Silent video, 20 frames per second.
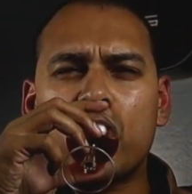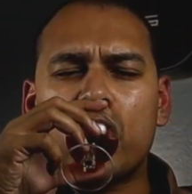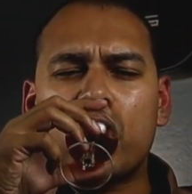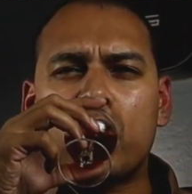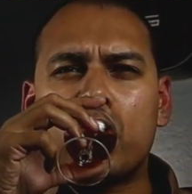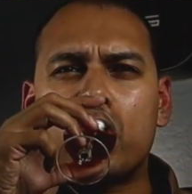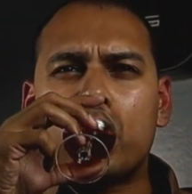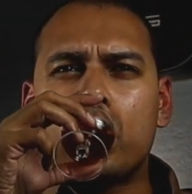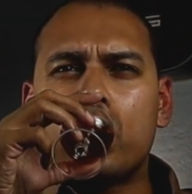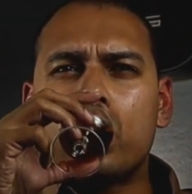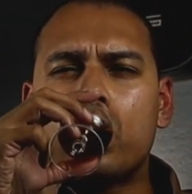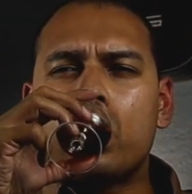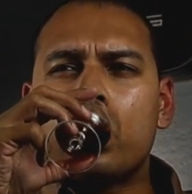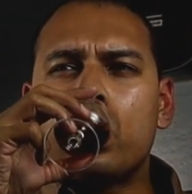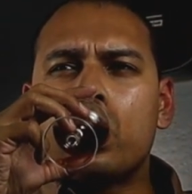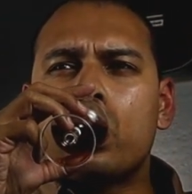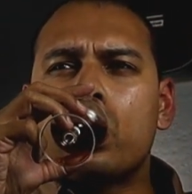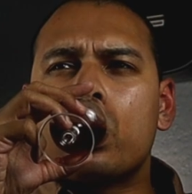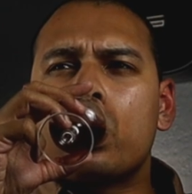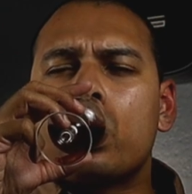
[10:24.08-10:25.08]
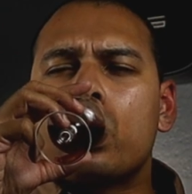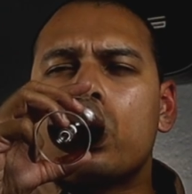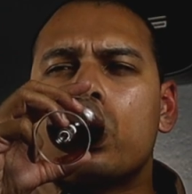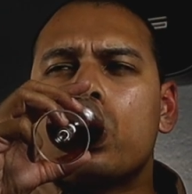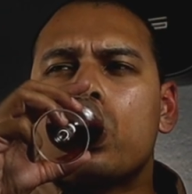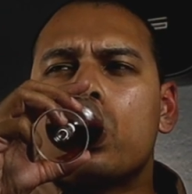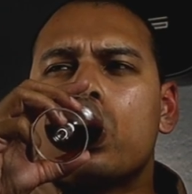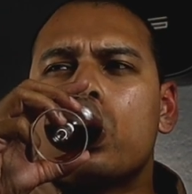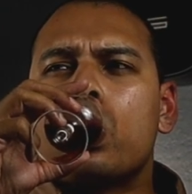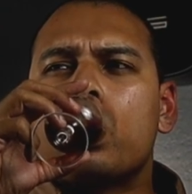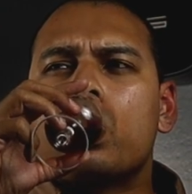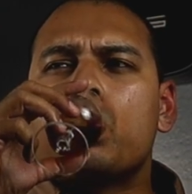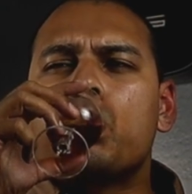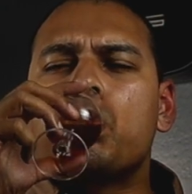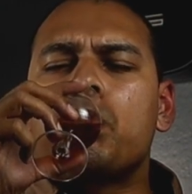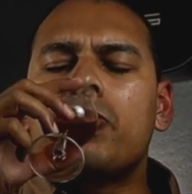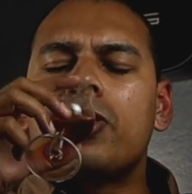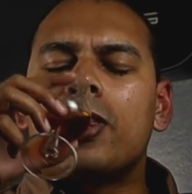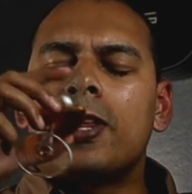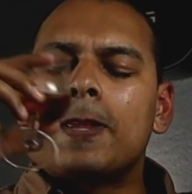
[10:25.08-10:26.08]

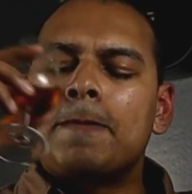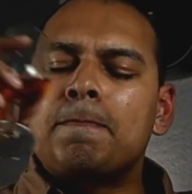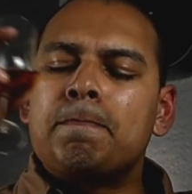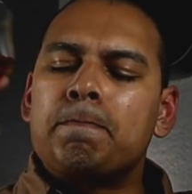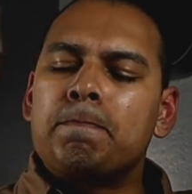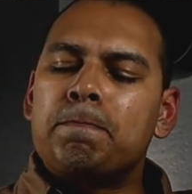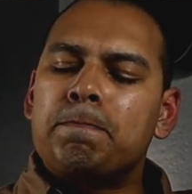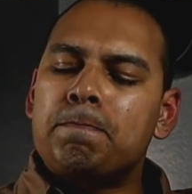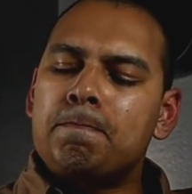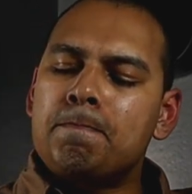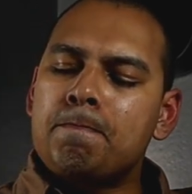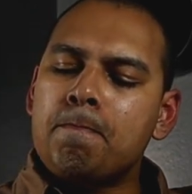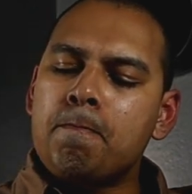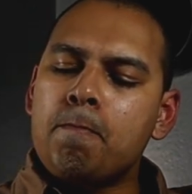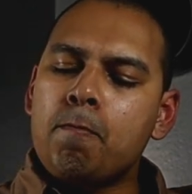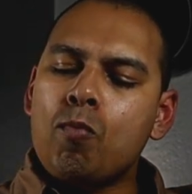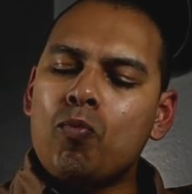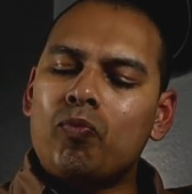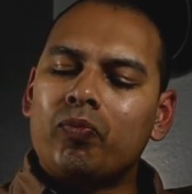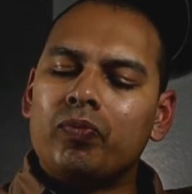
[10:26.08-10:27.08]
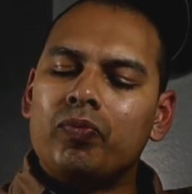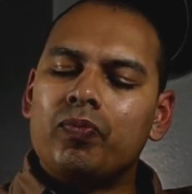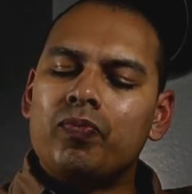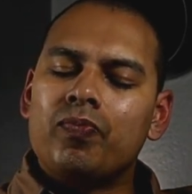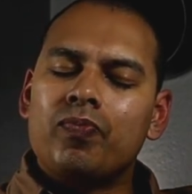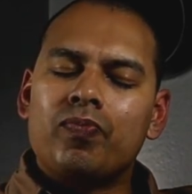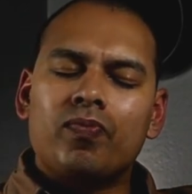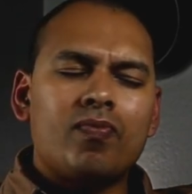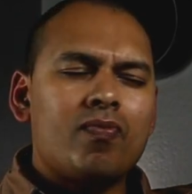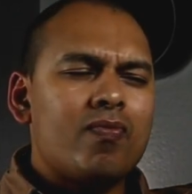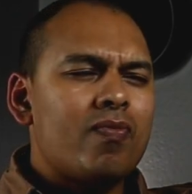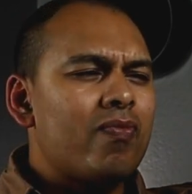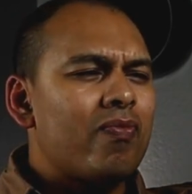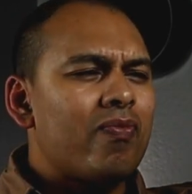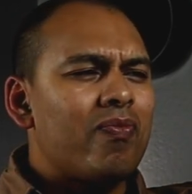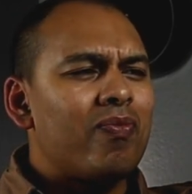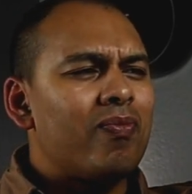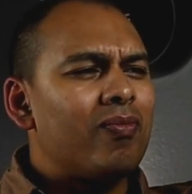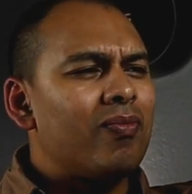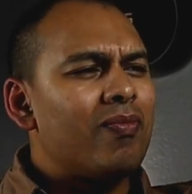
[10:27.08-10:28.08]

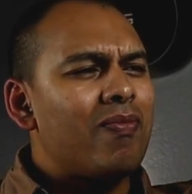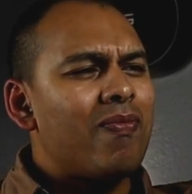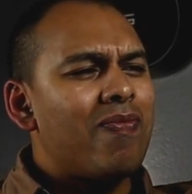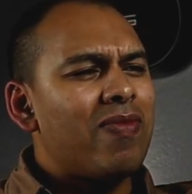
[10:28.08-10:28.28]
No one is speaking in this clip.